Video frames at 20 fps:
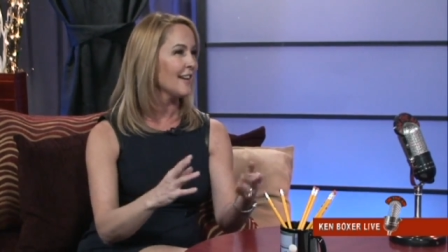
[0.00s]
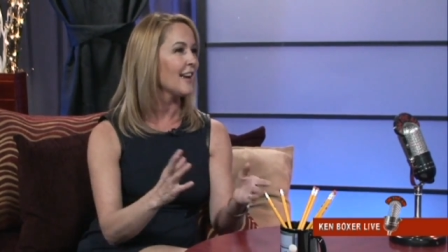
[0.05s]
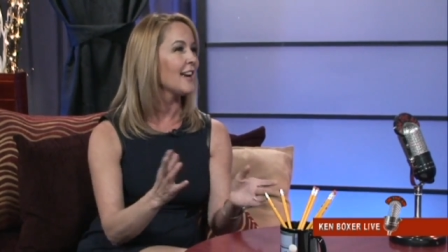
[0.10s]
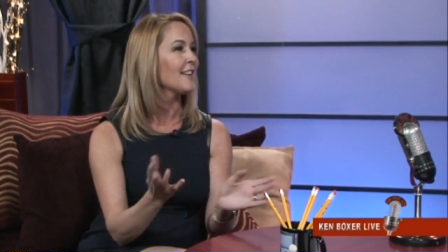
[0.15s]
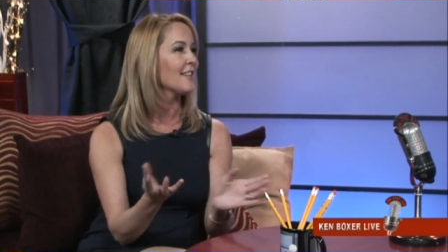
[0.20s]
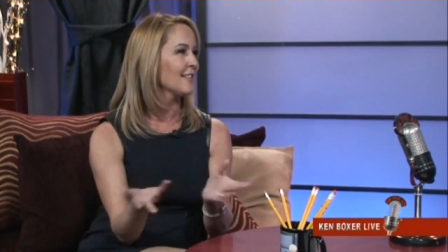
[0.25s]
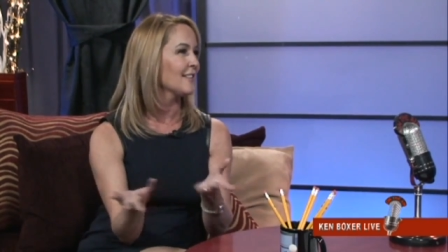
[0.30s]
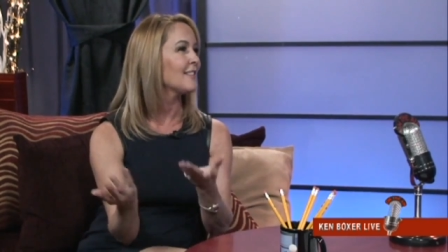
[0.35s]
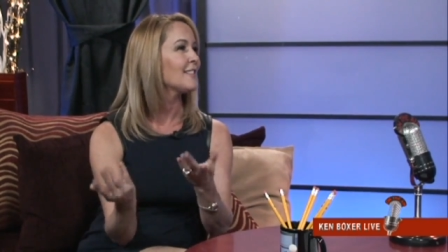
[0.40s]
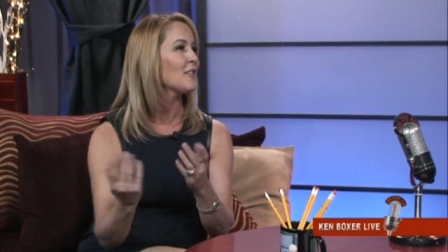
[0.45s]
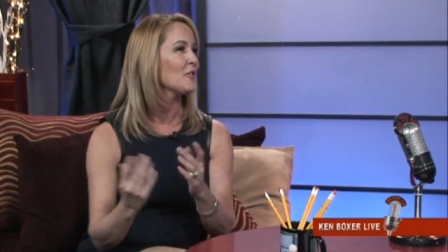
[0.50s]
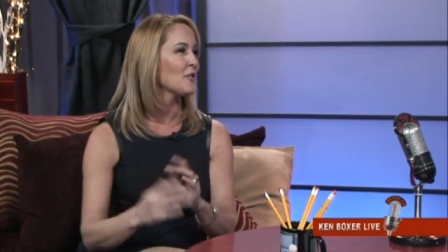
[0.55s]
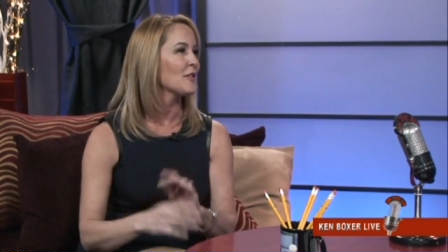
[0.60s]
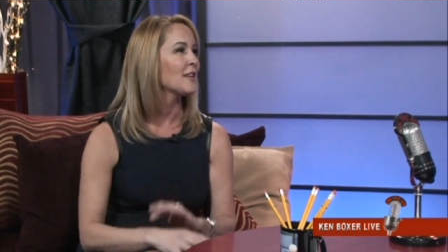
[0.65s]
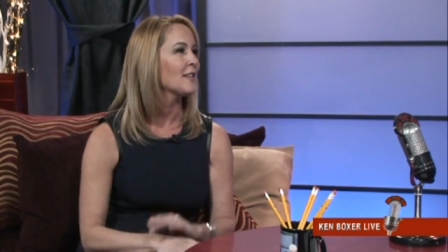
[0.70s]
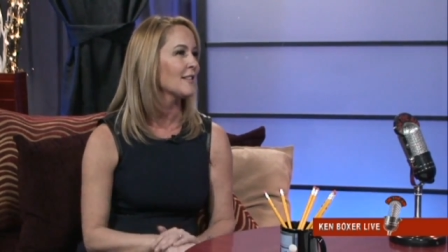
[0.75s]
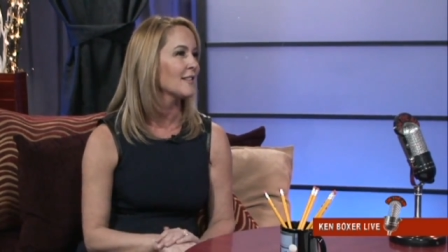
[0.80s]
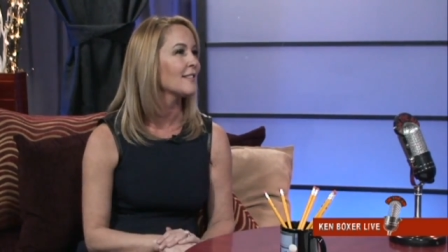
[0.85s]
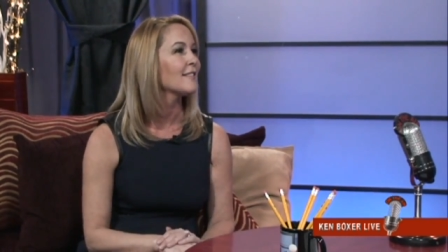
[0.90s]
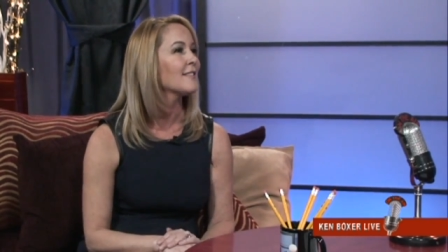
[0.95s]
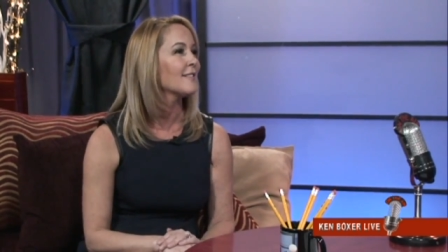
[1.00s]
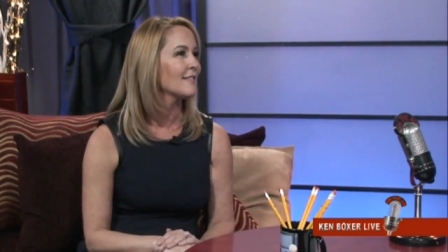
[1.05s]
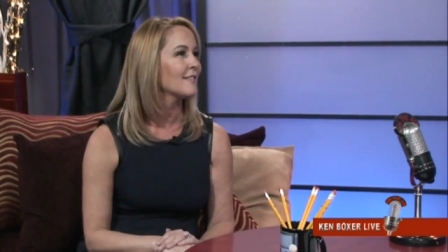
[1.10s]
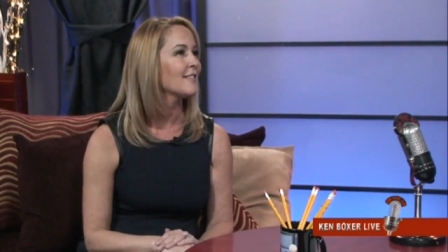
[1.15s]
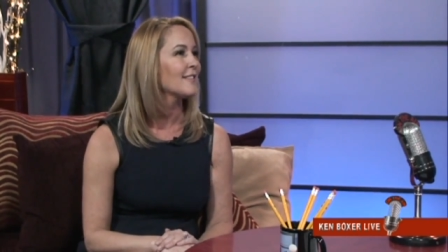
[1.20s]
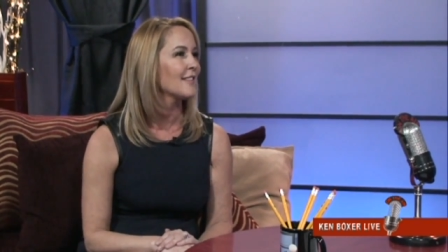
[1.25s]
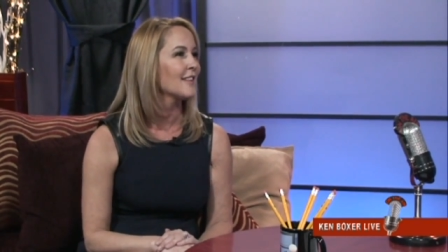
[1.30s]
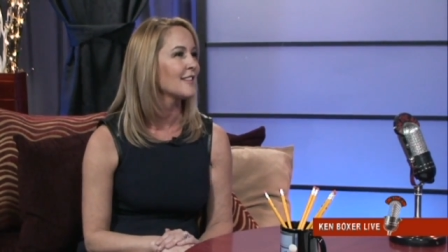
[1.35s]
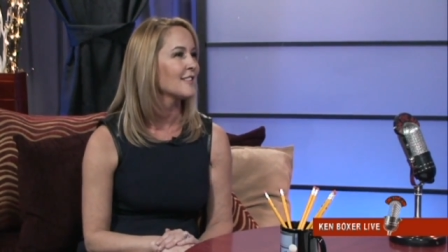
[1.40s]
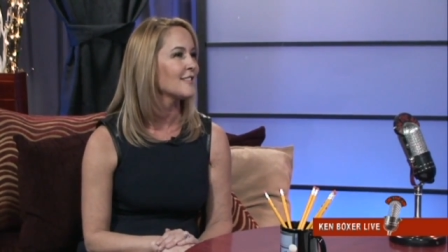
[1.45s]
And so then, mm-hmm.
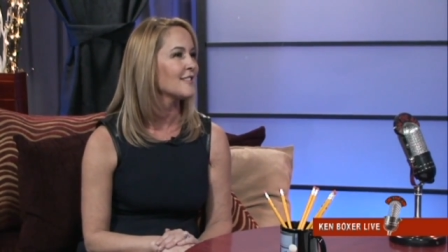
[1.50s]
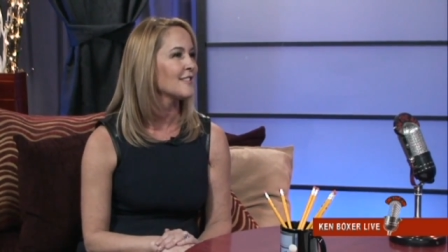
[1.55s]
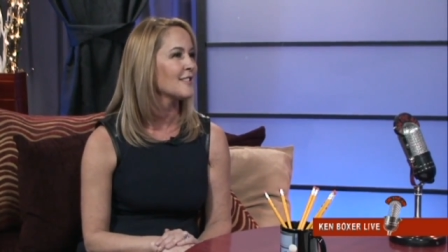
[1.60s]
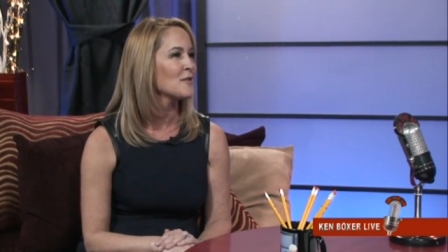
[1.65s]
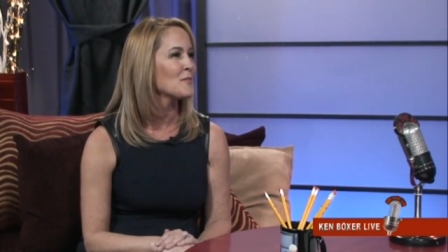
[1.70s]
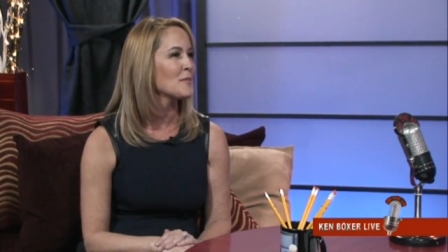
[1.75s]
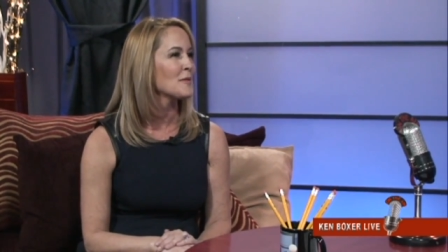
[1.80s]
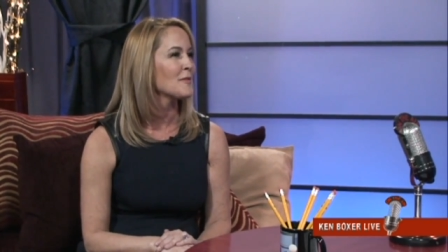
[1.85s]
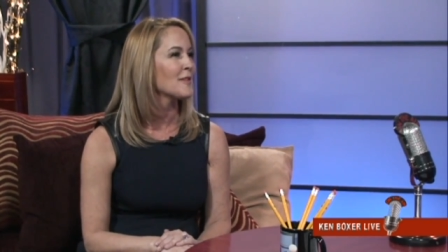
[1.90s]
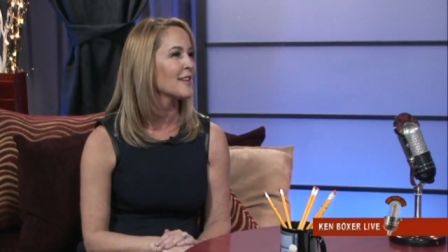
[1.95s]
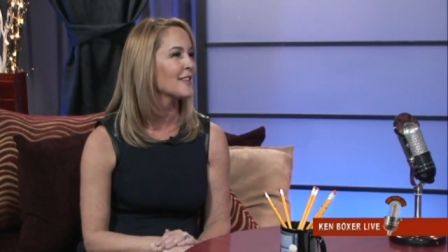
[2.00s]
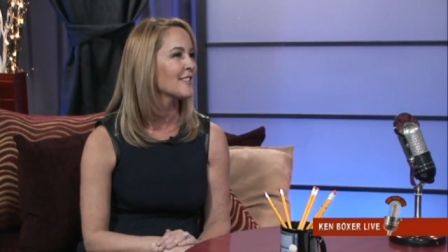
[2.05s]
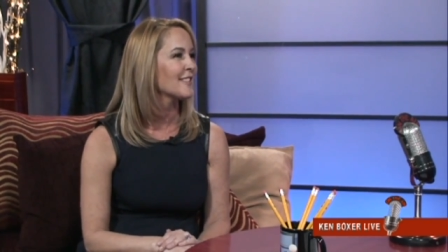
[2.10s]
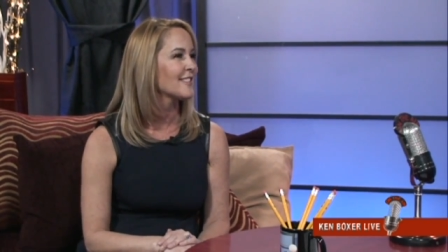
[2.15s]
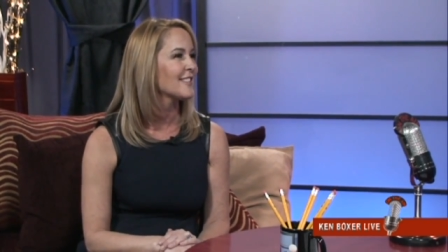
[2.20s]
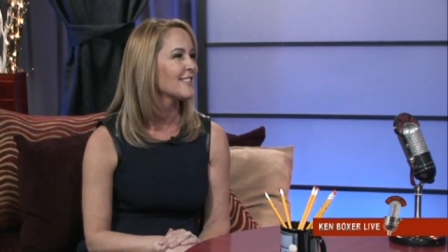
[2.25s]
then she did Bewitched.